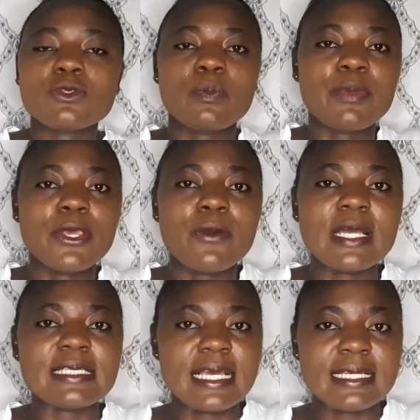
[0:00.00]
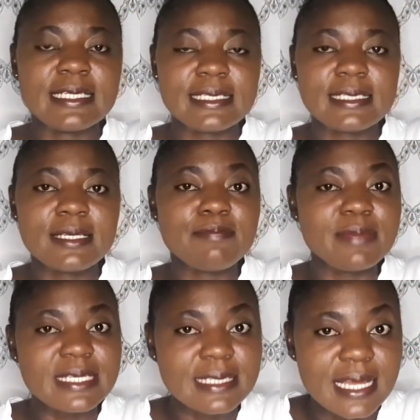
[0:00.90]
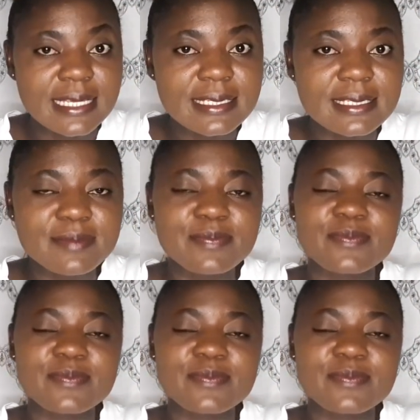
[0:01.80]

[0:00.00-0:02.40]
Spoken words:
to POS agency business,